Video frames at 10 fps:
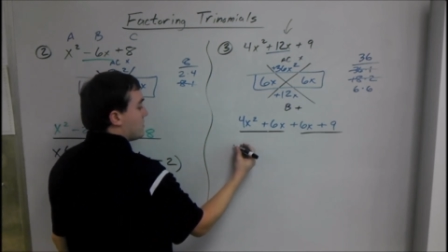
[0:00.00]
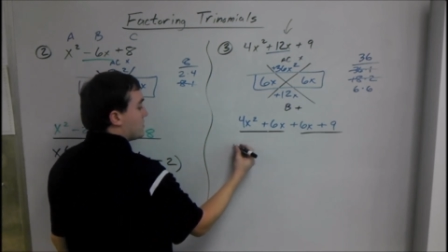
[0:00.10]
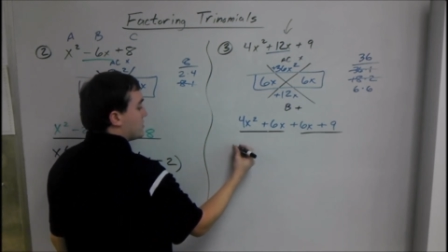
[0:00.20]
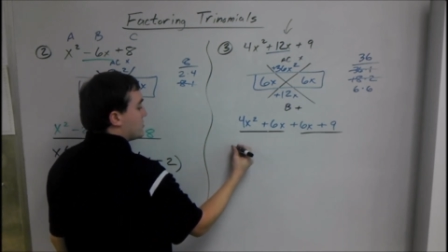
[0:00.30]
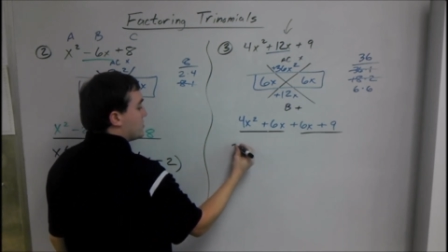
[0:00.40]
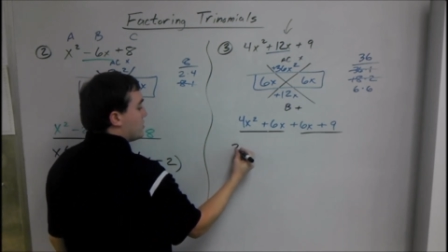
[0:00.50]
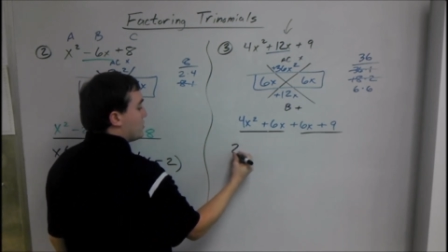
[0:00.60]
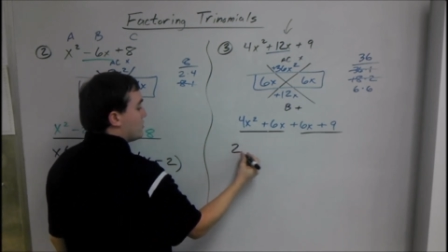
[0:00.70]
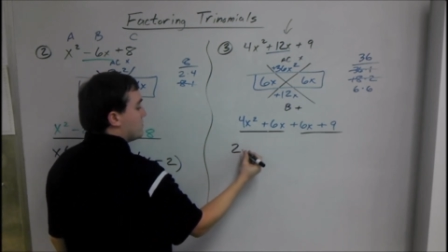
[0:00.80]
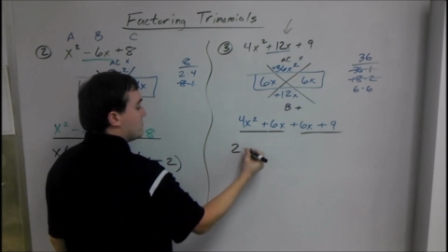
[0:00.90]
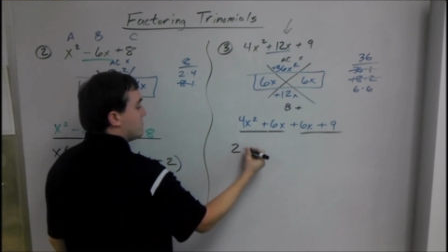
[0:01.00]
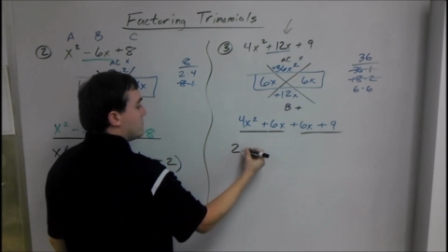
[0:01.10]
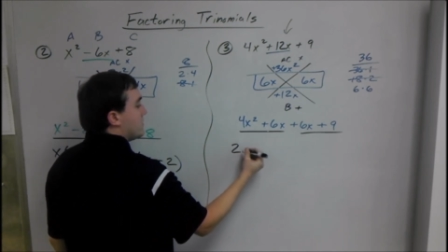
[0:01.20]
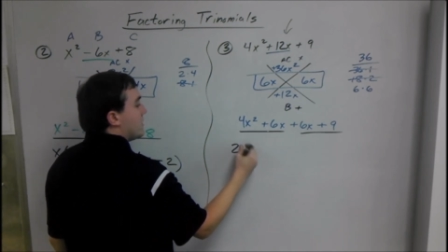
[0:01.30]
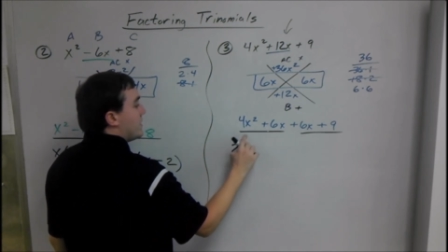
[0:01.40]
are just 2,
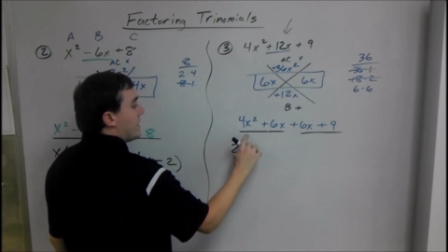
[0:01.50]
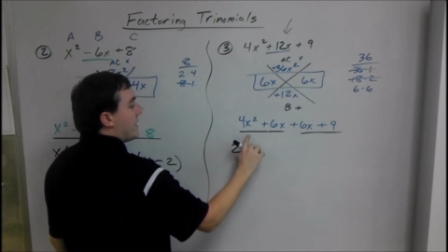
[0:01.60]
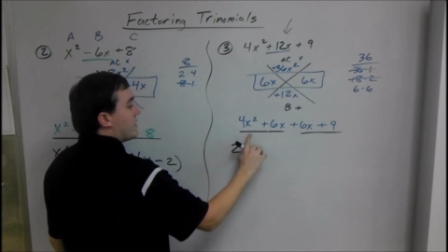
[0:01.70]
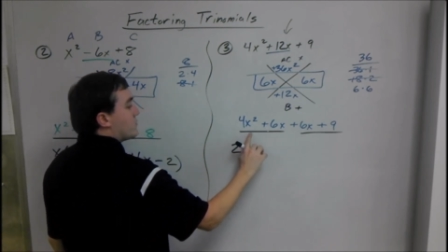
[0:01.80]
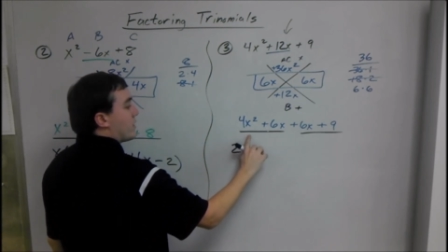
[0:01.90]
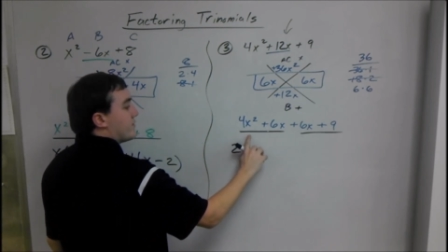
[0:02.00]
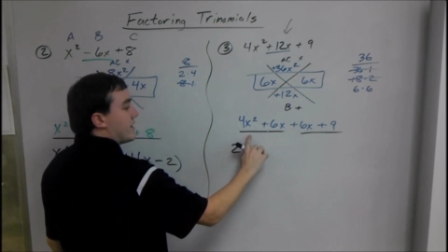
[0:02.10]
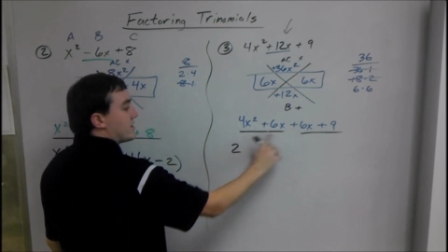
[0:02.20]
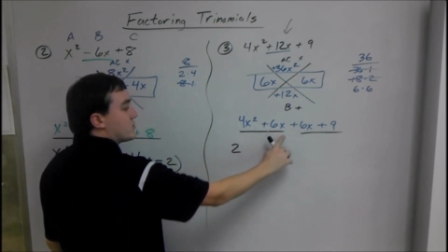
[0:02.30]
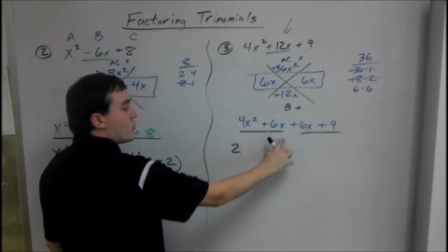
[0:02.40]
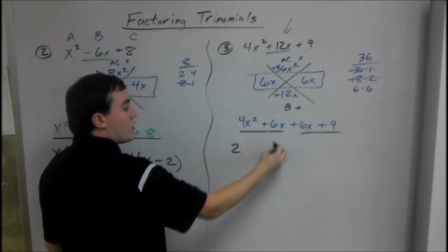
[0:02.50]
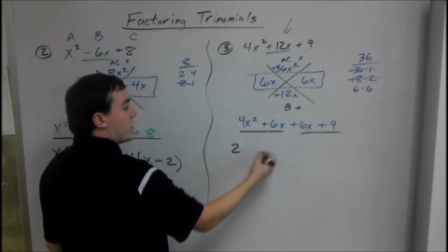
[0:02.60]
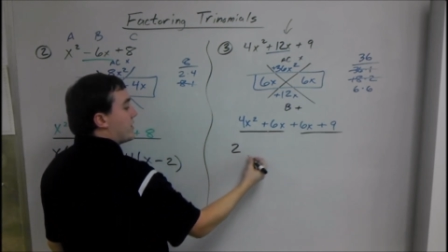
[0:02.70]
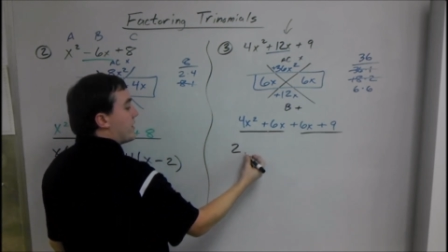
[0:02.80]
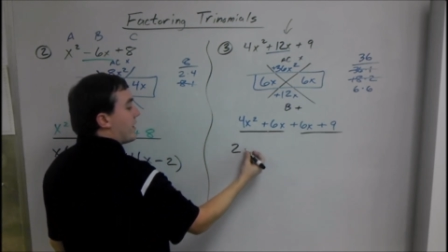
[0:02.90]
and we have an x squared
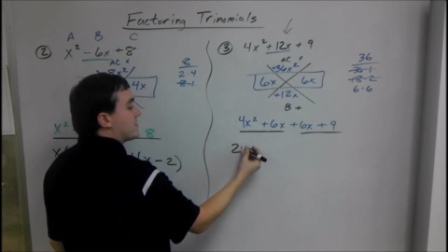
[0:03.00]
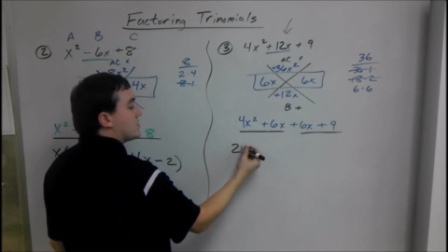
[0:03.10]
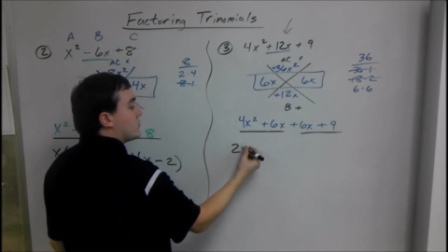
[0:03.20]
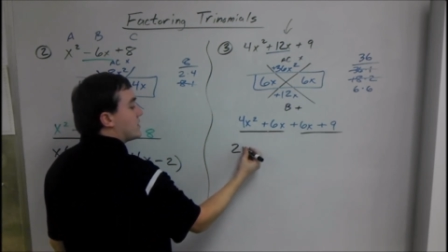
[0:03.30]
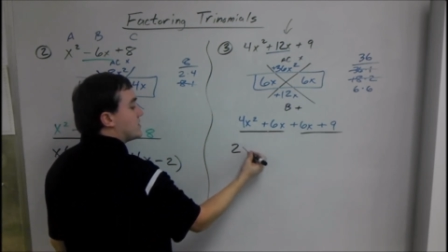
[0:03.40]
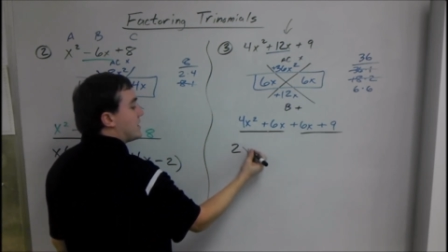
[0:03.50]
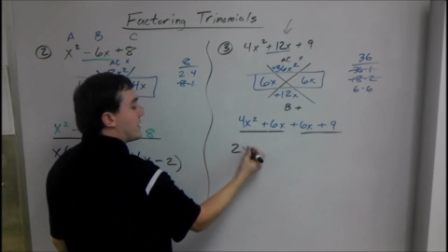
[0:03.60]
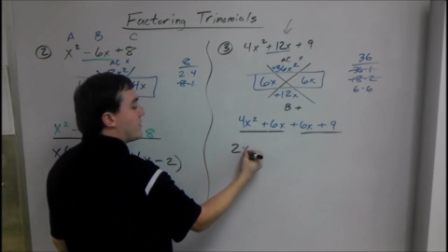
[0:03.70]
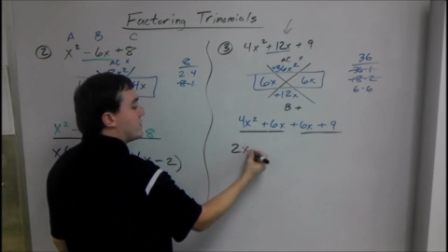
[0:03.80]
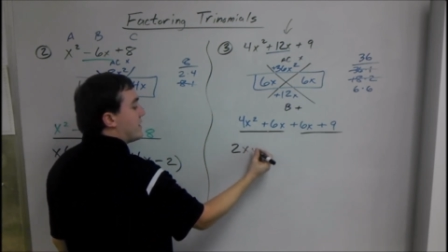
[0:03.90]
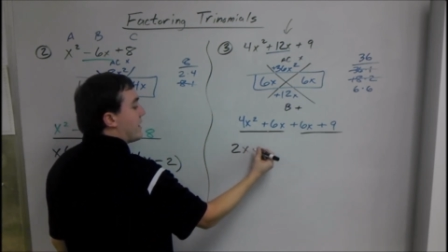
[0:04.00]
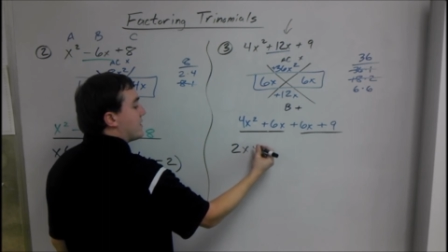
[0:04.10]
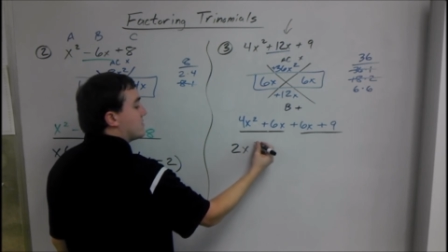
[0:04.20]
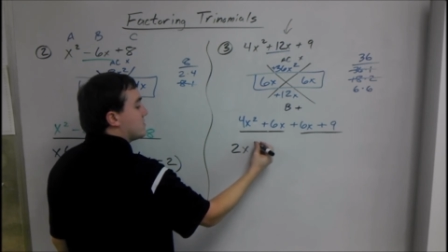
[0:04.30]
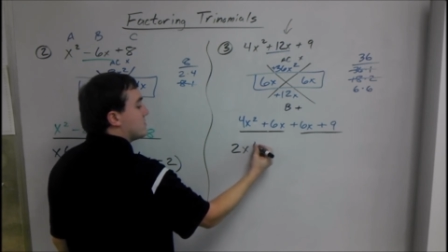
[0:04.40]
and an x, so we can take out an
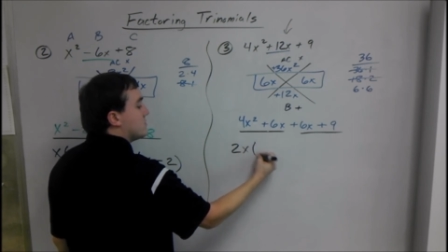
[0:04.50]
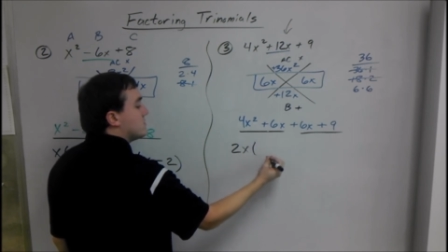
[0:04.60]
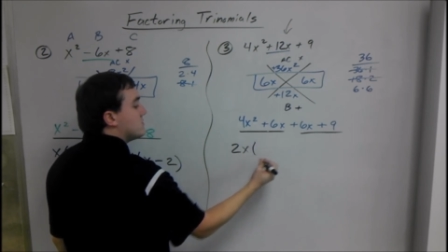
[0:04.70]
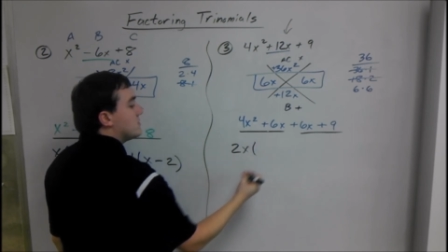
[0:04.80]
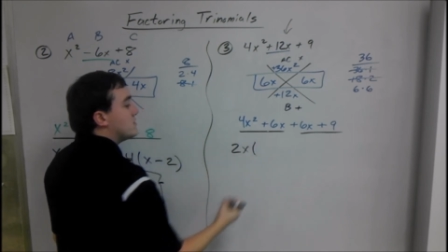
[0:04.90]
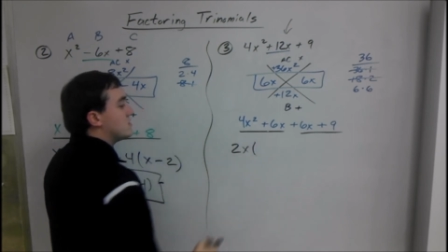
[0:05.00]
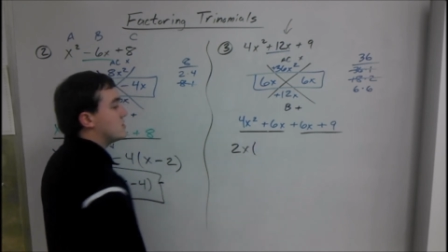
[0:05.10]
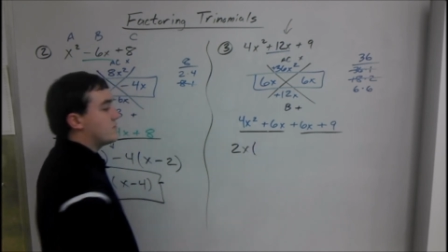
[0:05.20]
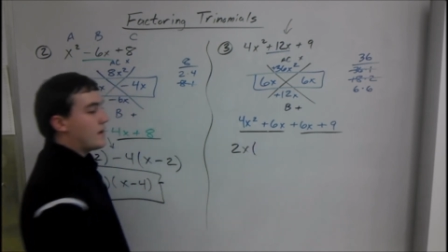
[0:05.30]
x, just